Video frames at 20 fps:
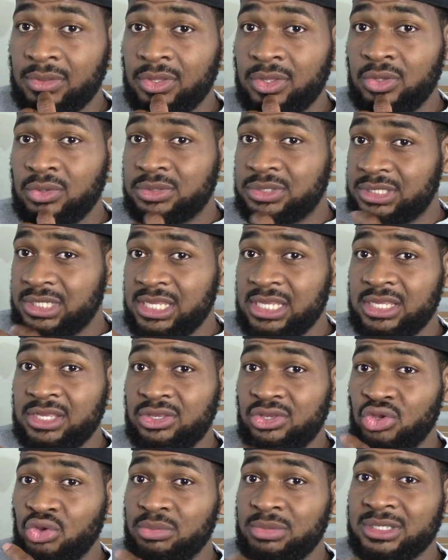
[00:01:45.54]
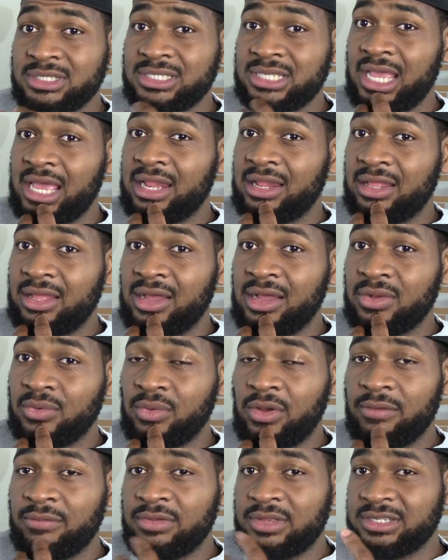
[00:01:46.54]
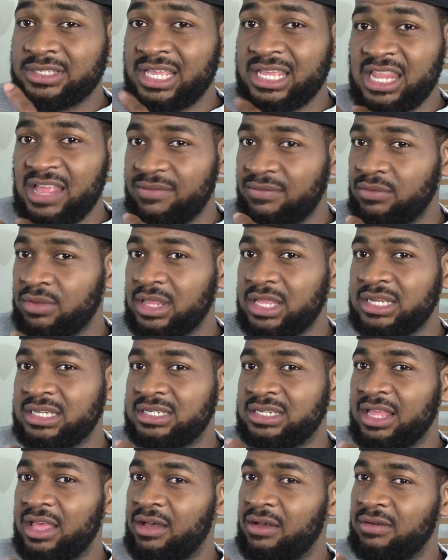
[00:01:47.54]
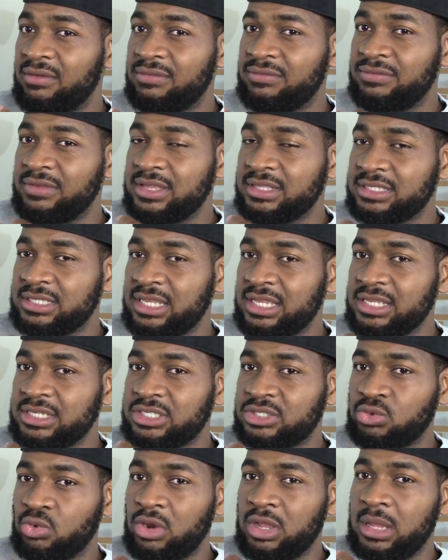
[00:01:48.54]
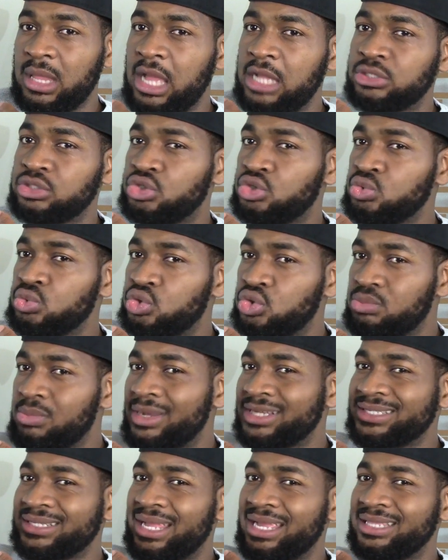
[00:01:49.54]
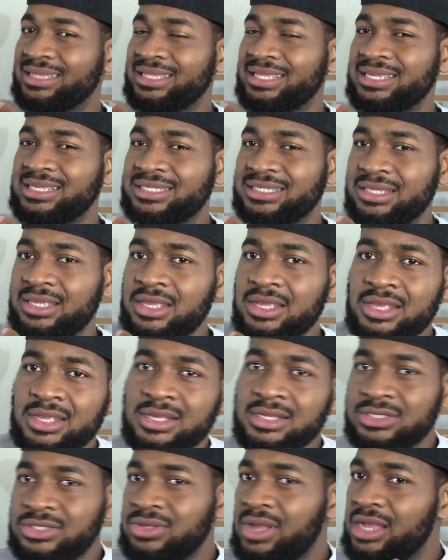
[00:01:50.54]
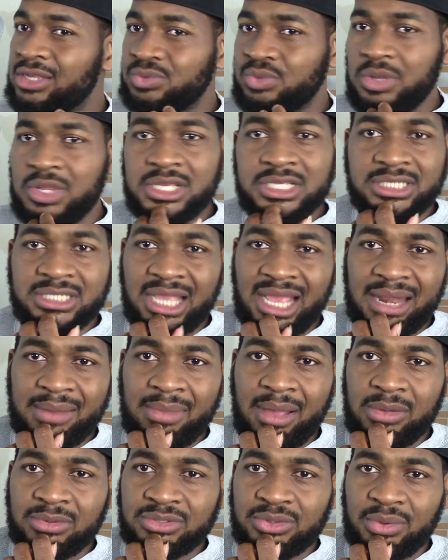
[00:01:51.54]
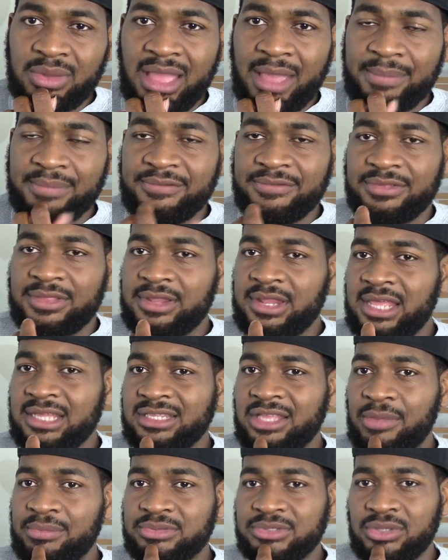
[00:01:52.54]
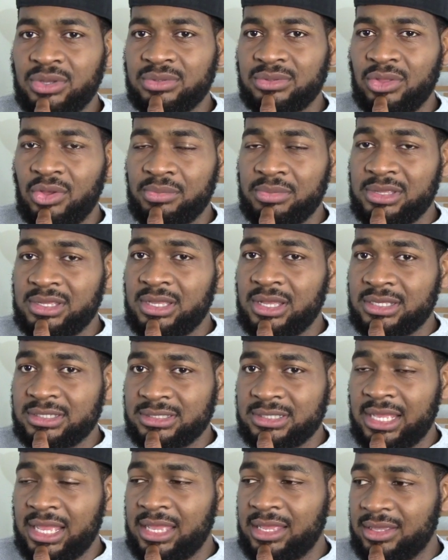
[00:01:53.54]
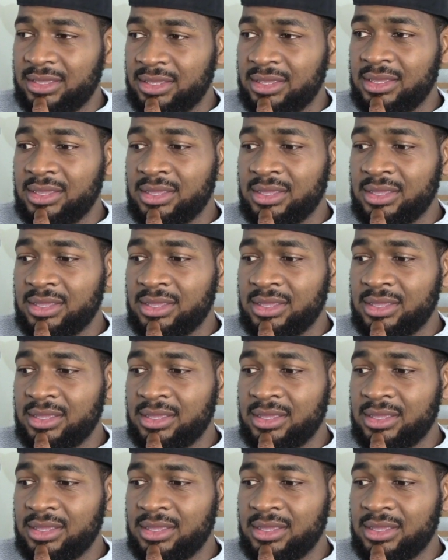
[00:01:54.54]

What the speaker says: you see human side of Huck, whatever, because they never really delve into his storyline too much like this. So I was really excited about what's going to happen for the next episode, though, because, like,